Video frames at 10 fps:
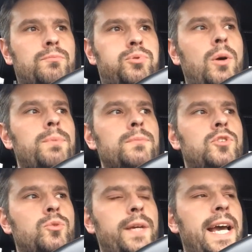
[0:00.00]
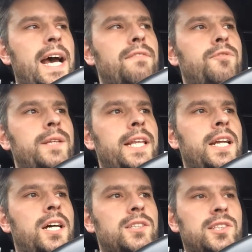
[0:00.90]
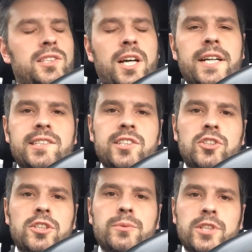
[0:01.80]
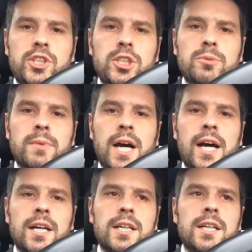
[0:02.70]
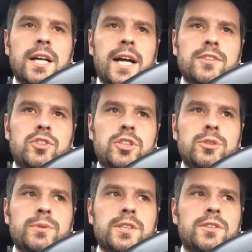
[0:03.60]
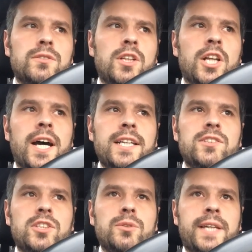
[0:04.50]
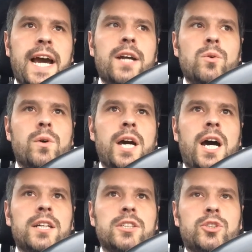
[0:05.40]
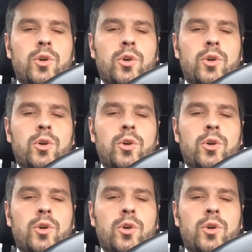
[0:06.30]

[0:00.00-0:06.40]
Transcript: problems that we have within our society to do with humour and to do with lines that you can or can't